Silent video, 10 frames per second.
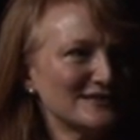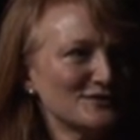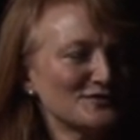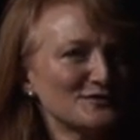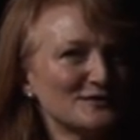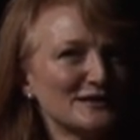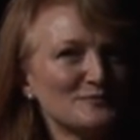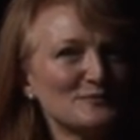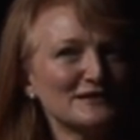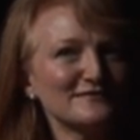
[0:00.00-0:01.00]
also
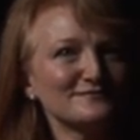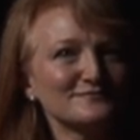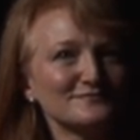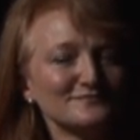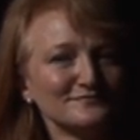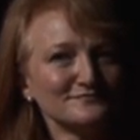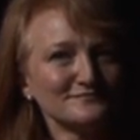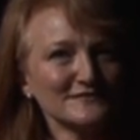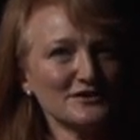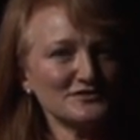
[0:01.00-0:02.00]
helping
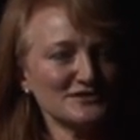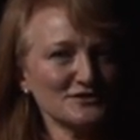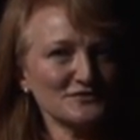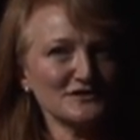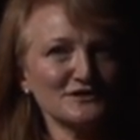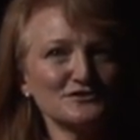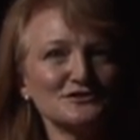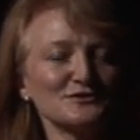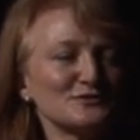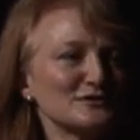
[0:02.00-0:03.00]
ourselves and our
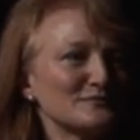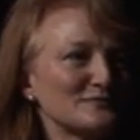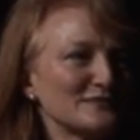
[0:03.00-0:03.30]
children